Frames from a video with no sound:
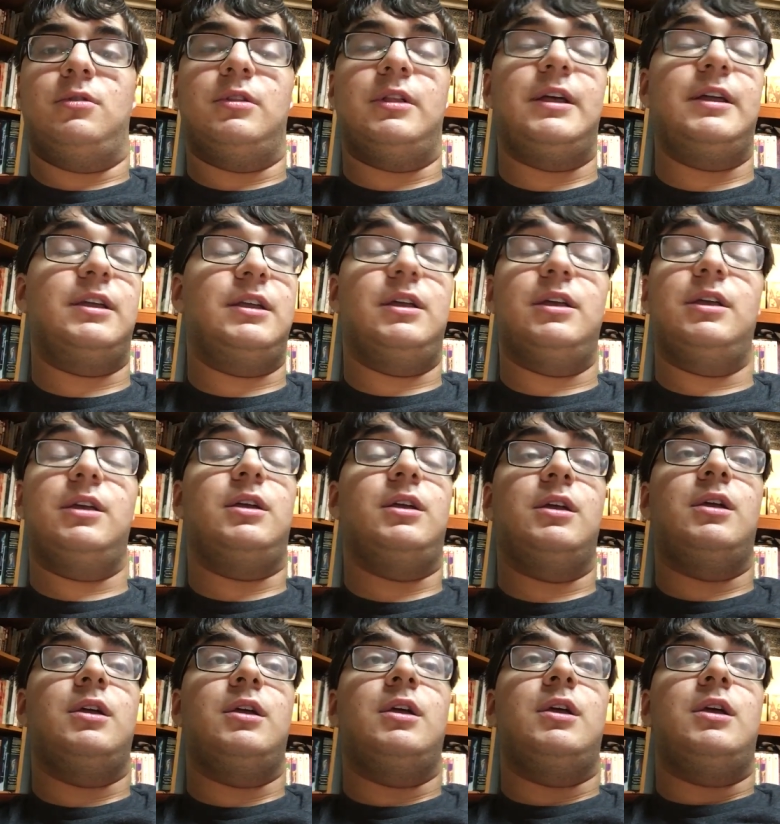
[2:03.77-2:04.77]
Like,
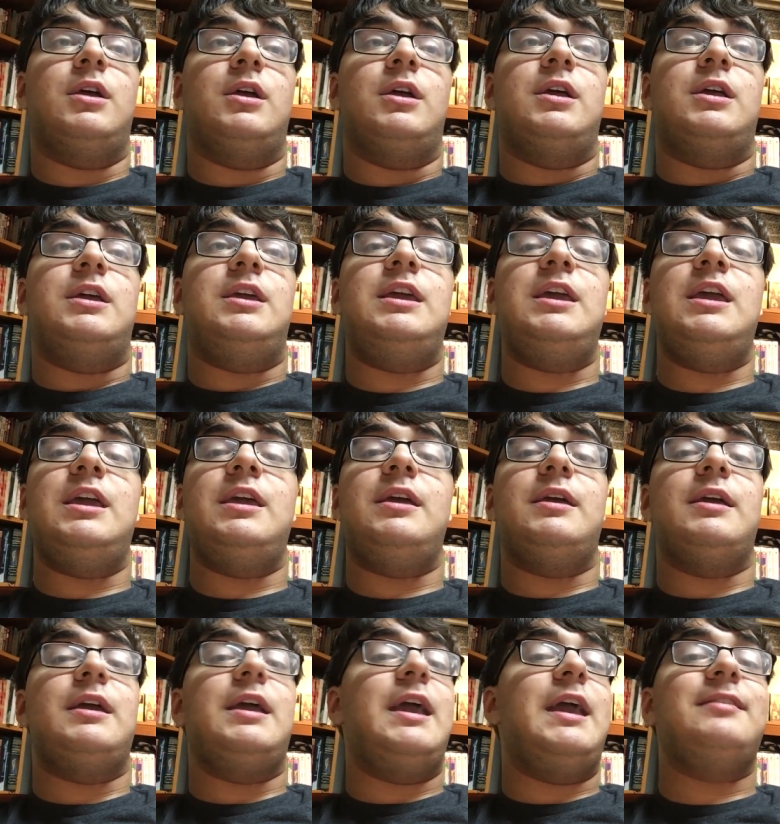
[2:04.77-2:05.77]
he
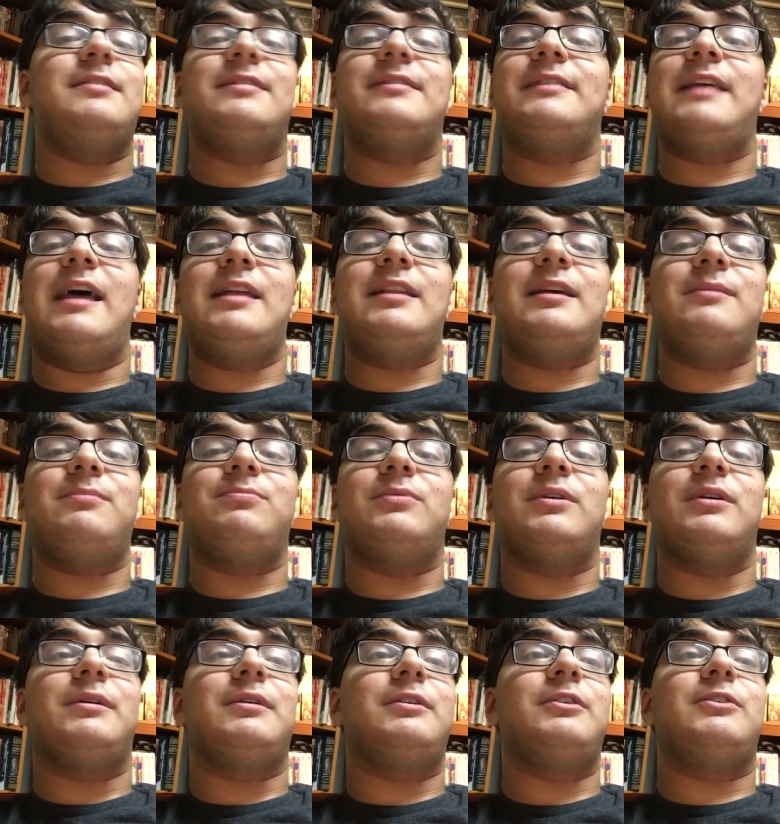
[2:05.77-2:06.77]
instead of
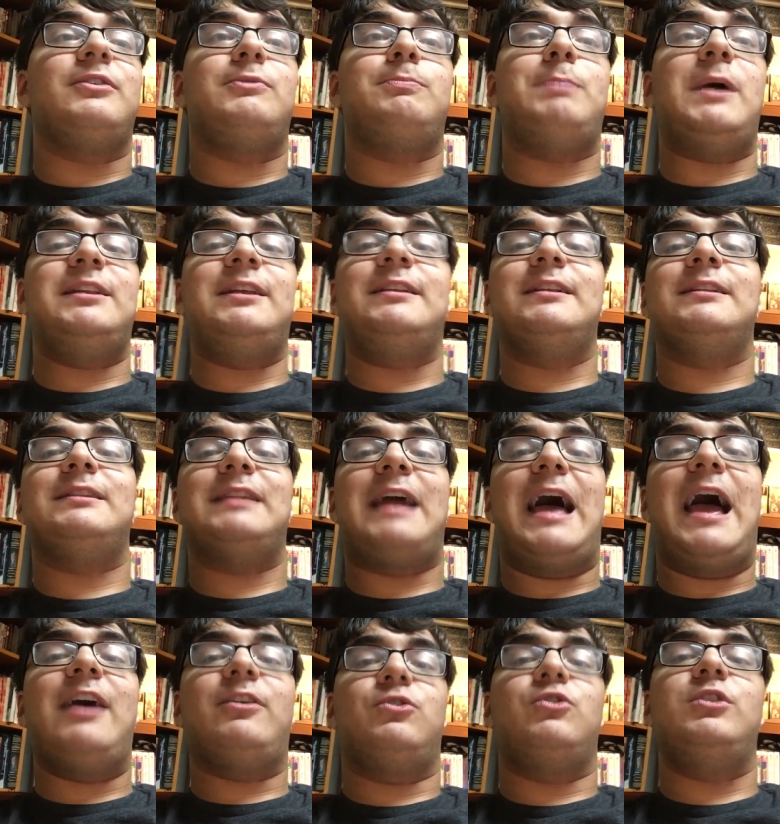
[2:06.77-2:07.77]
spending the
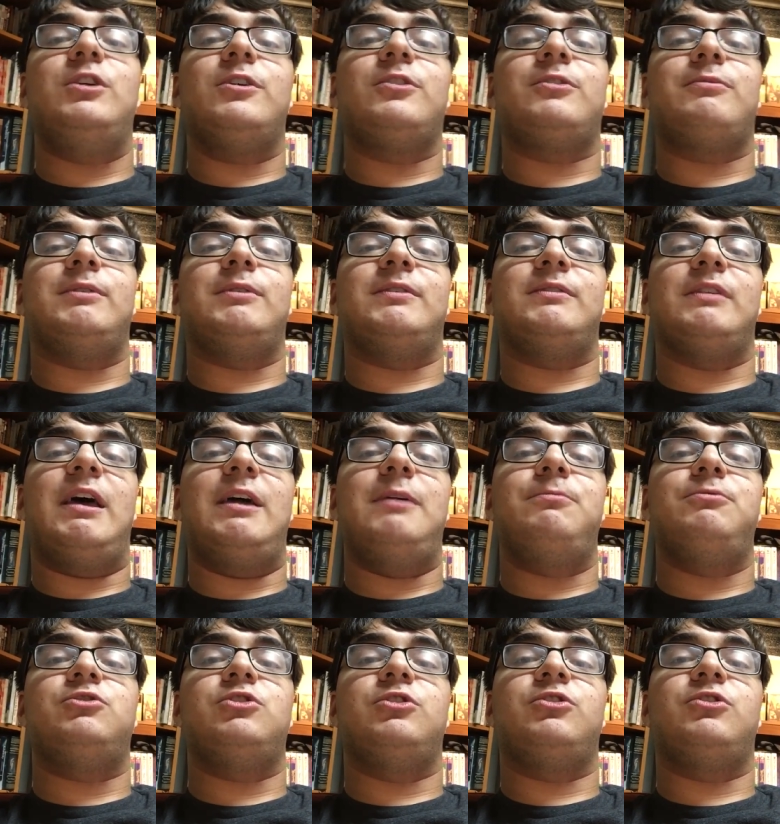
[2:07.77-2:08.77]
last few years of his
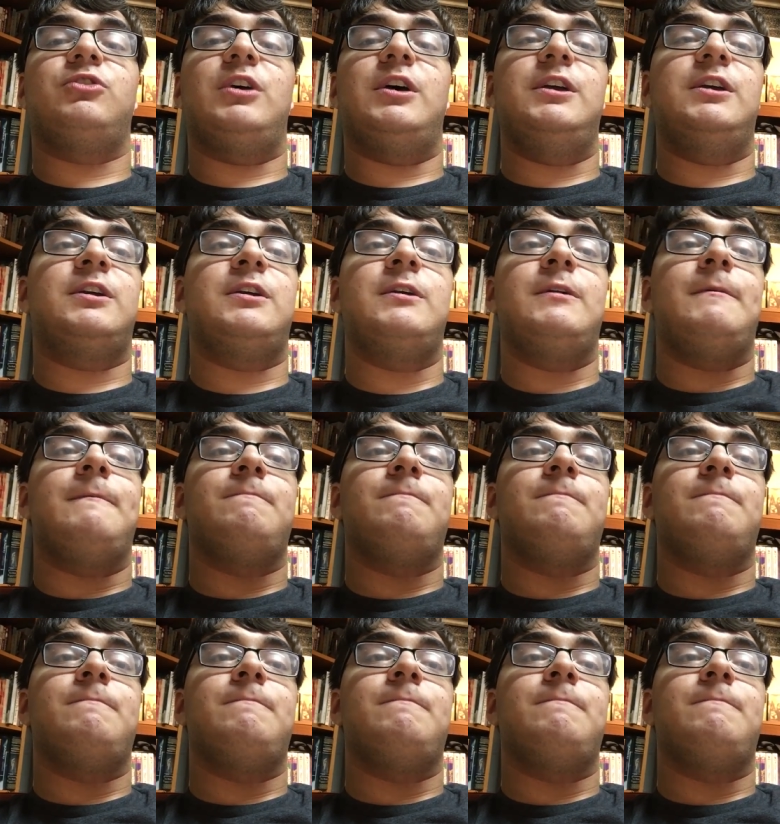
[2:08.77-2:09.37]
life just like